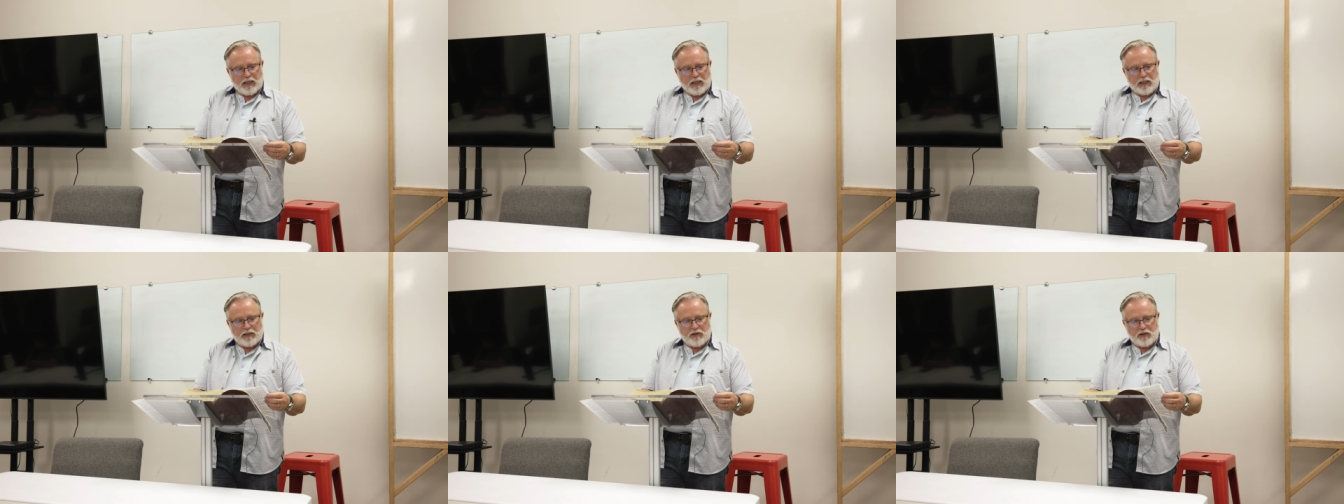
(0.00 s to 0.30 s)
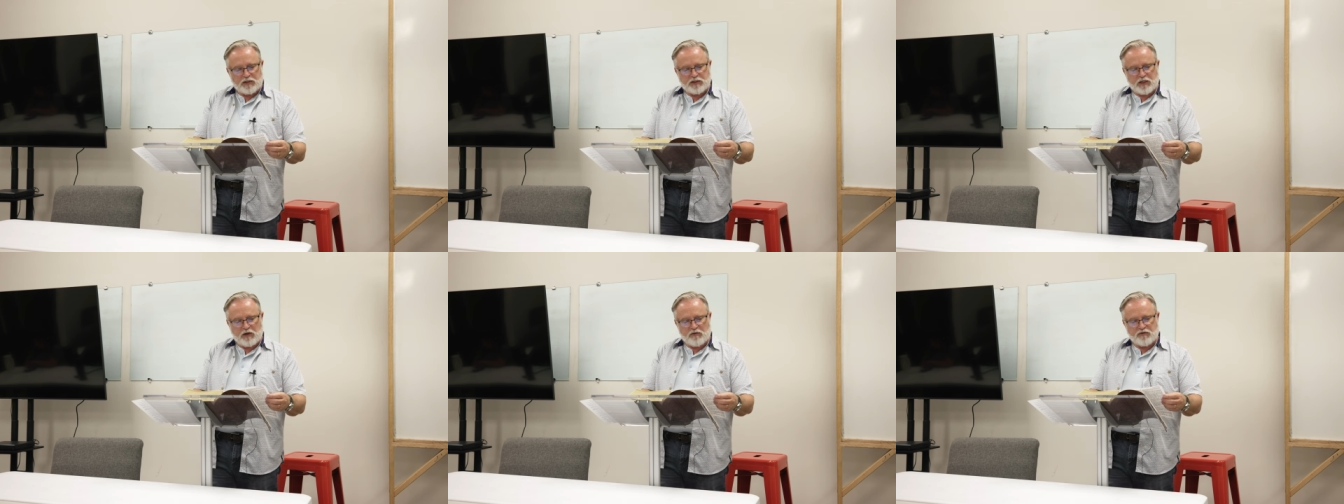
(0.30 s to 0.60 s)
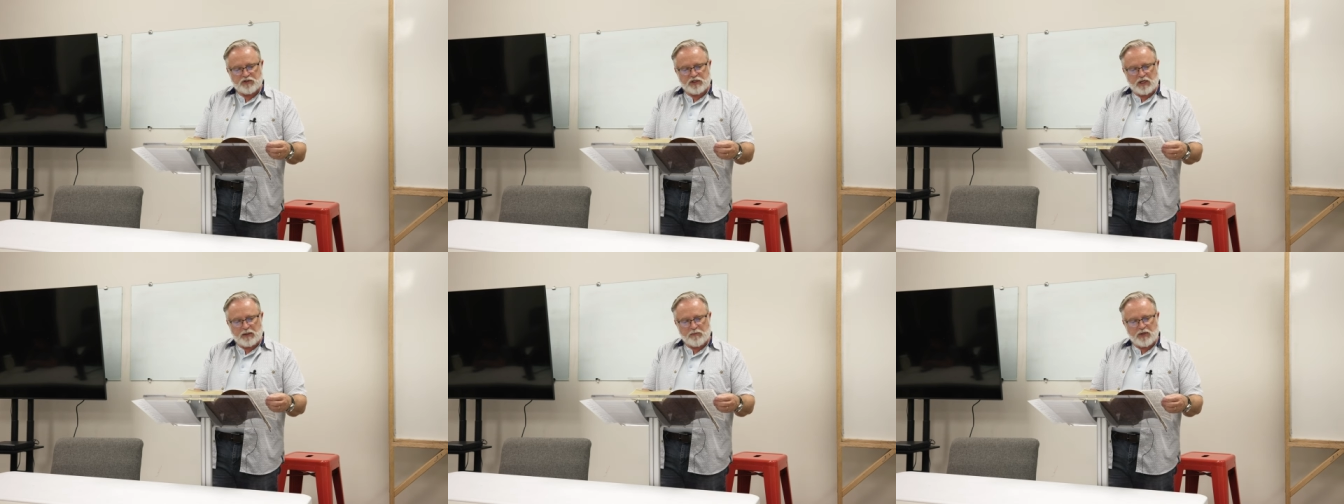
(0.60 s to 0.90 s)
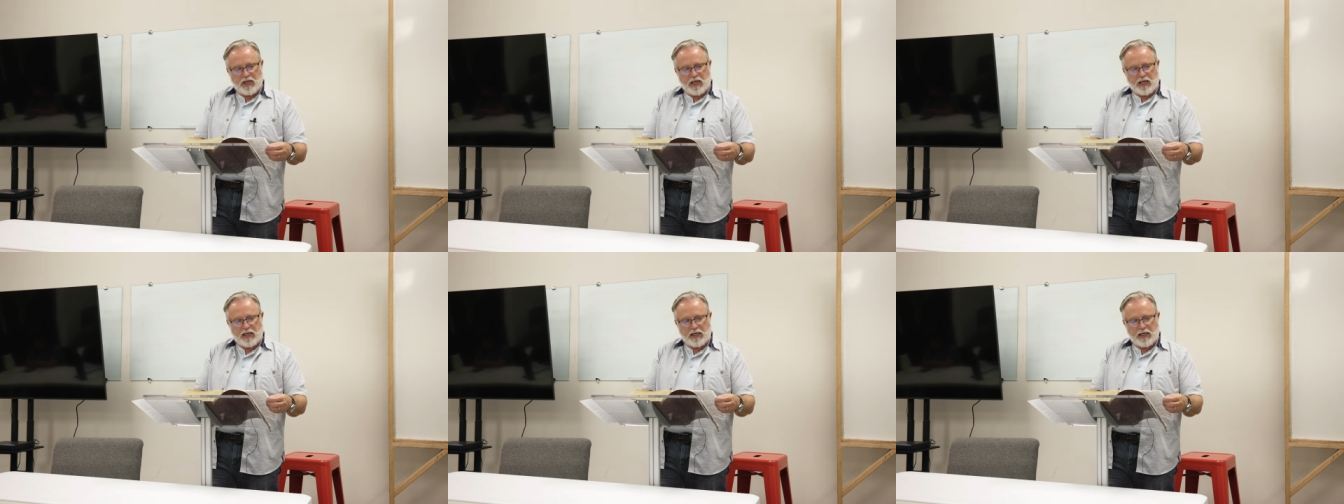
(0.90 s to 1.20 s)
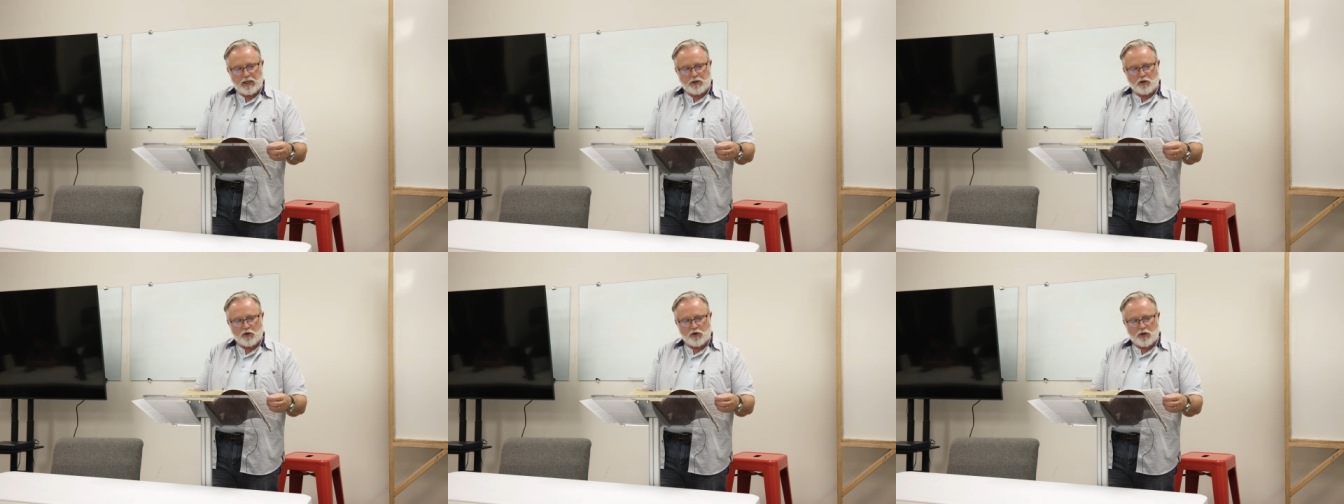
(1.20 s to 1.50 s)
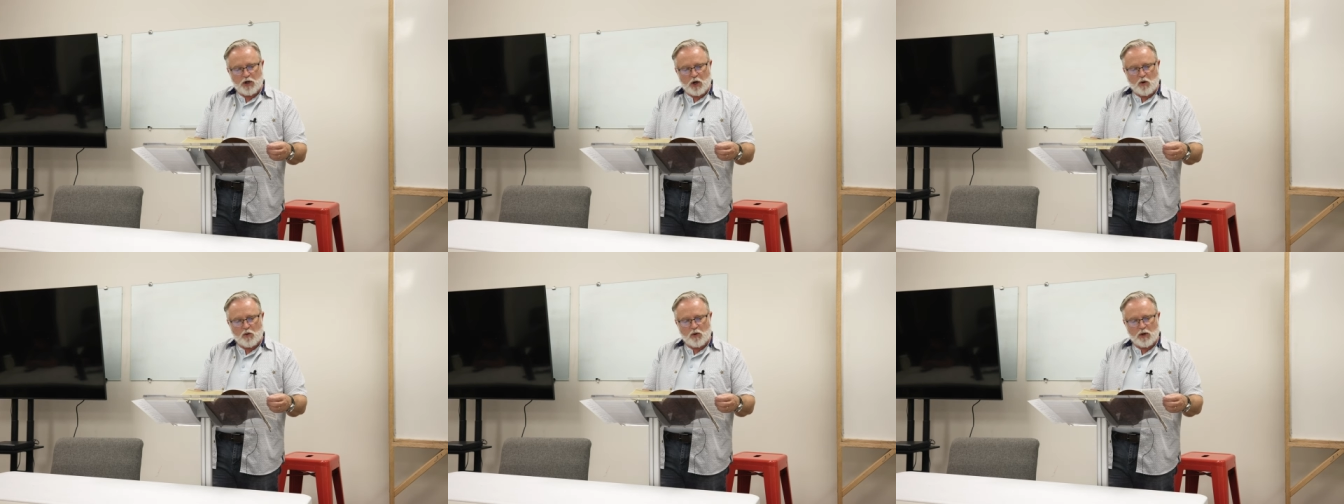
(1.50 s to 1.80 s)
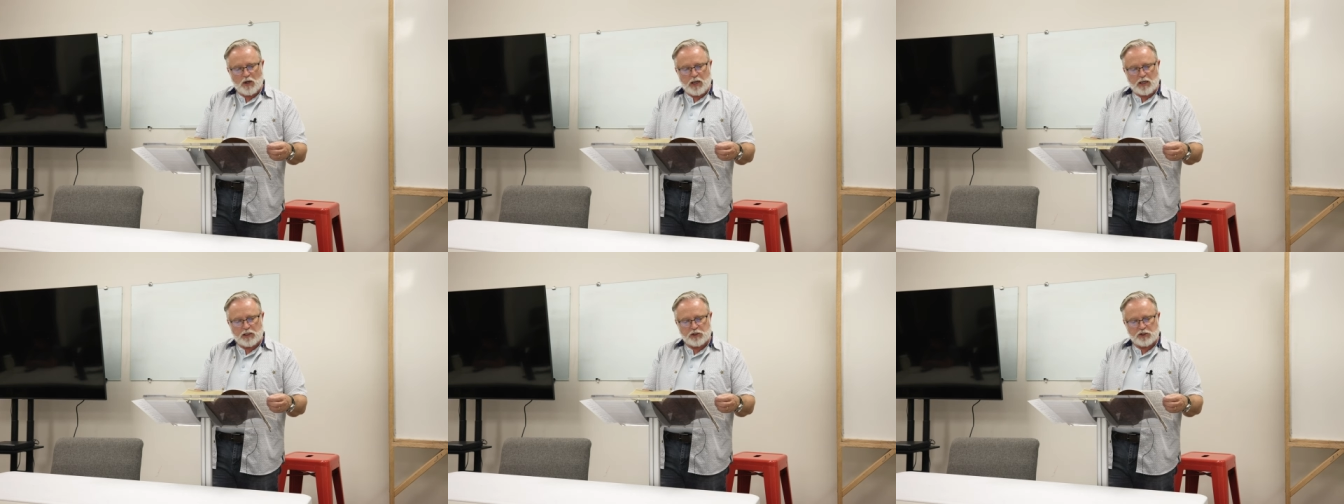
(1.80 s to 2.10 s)
In the self same day entered
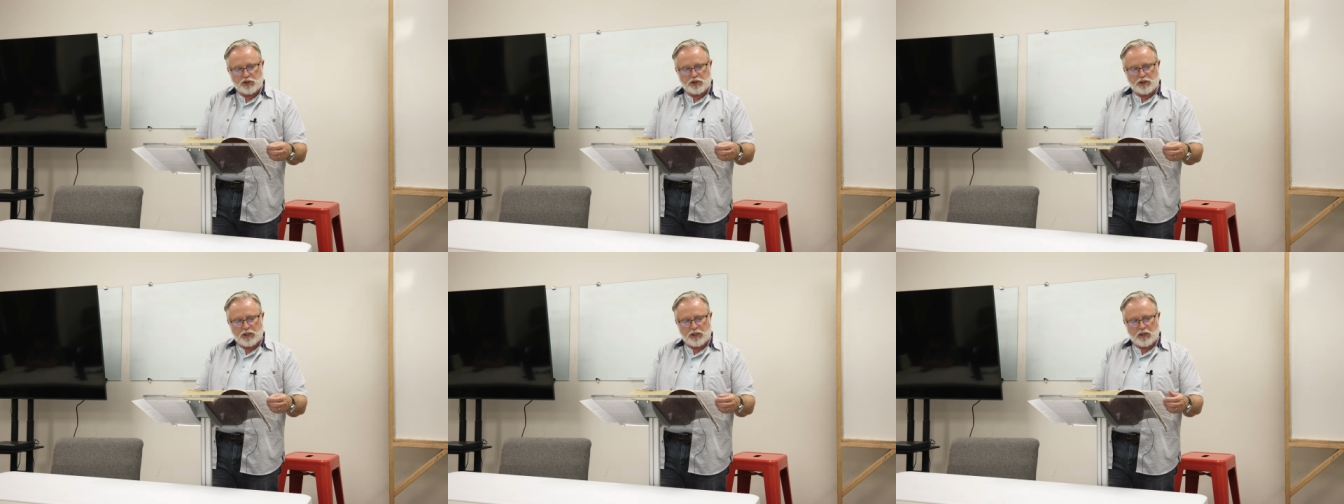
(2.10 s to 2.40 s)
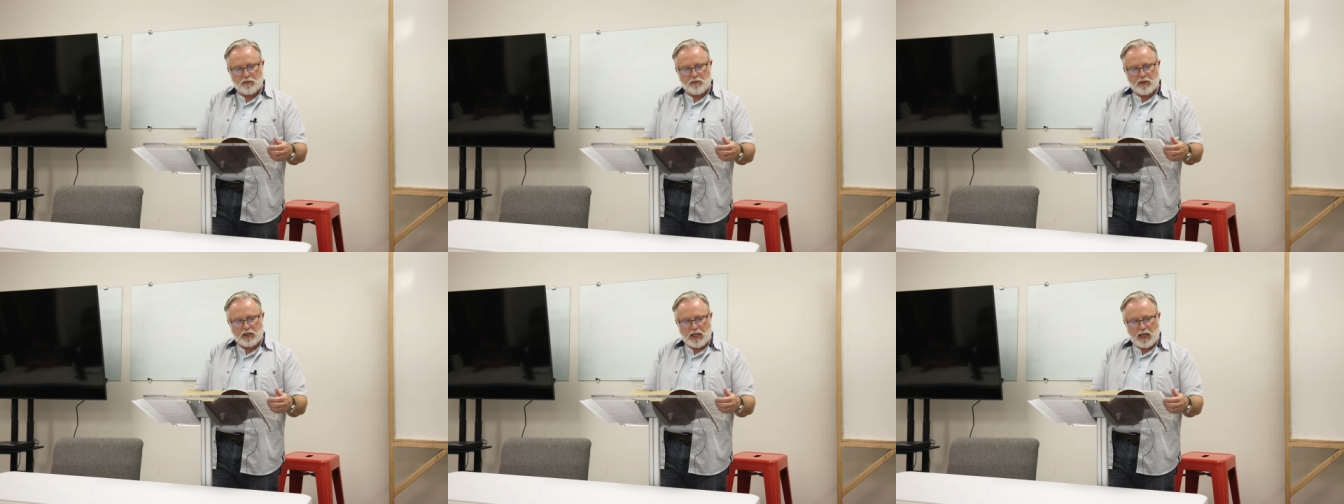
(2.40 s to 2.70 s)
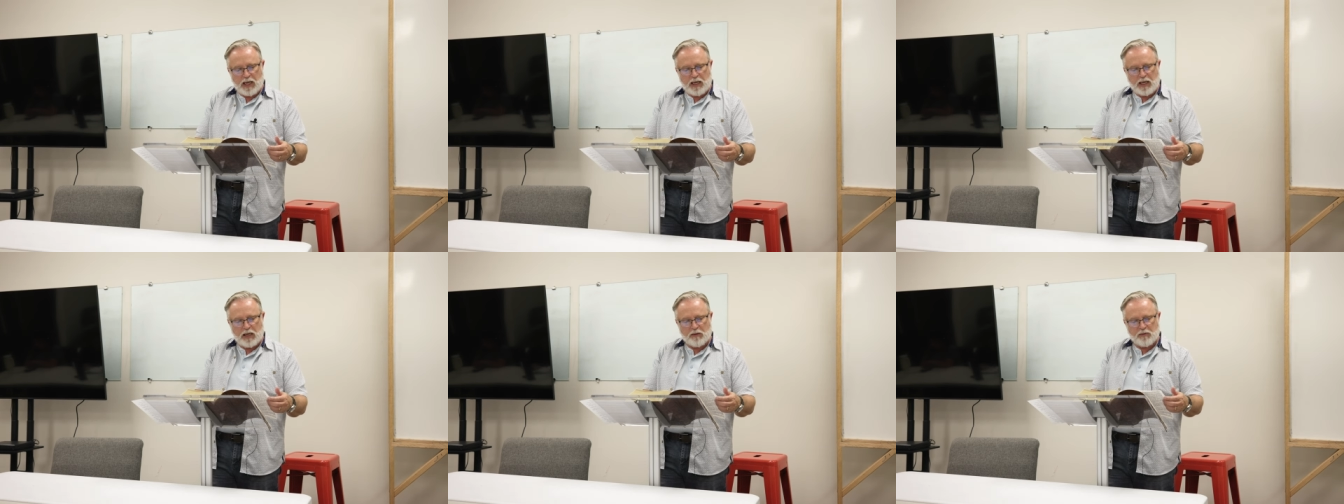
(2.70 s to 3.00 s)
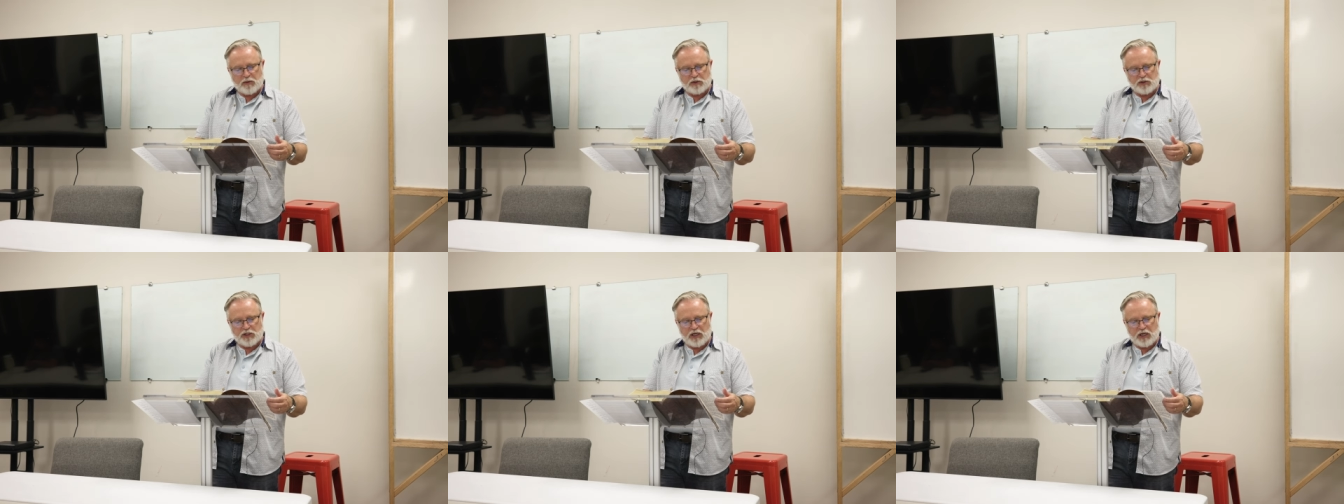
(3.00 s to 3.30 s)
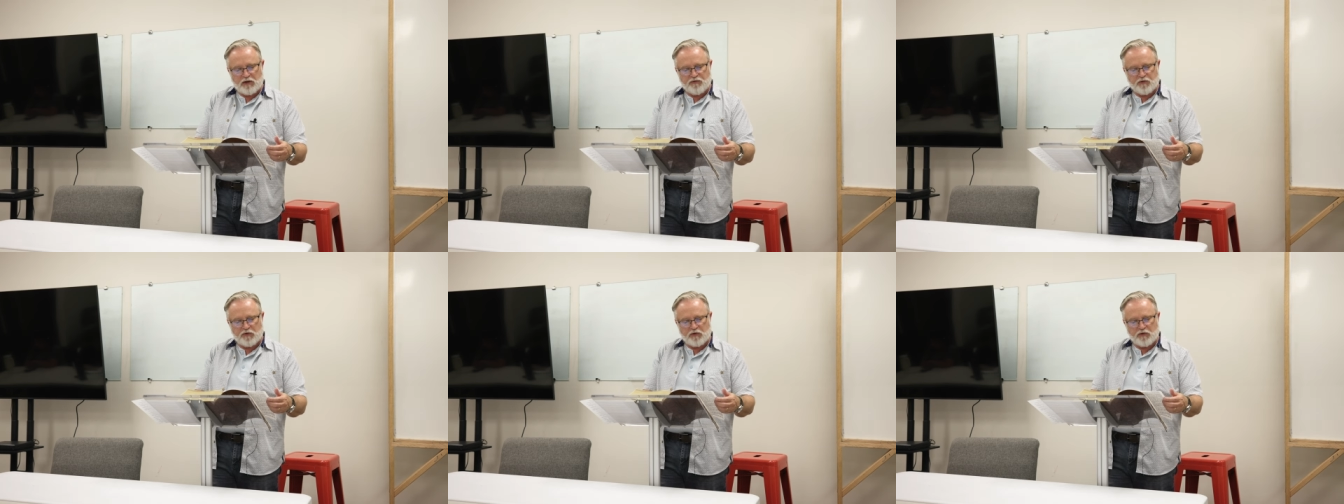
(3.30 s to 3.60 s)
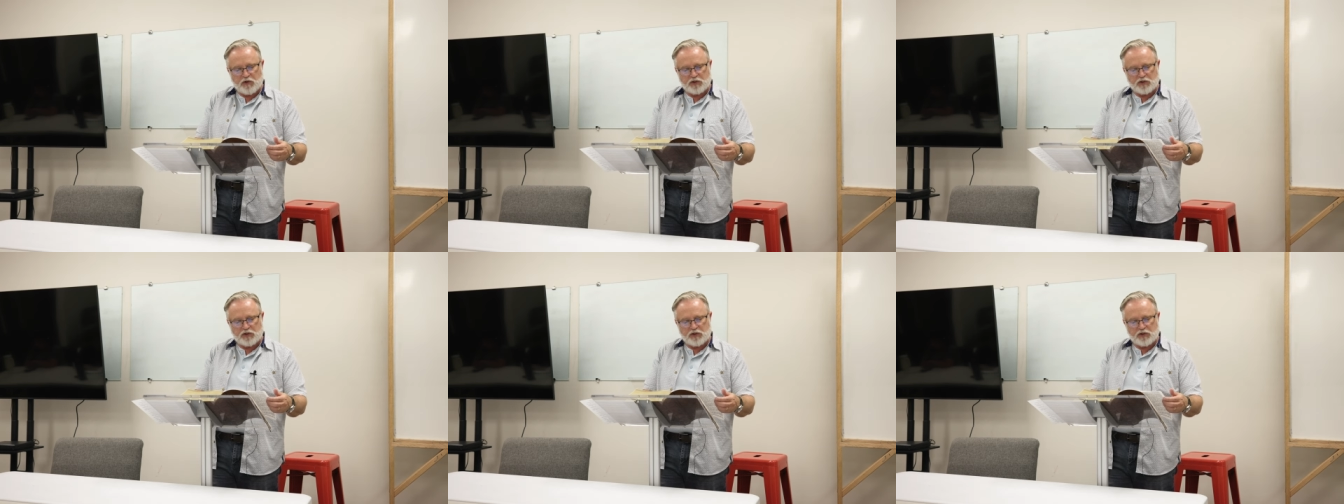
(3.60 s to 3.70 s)
Noah and Shem and Ham and Japheth,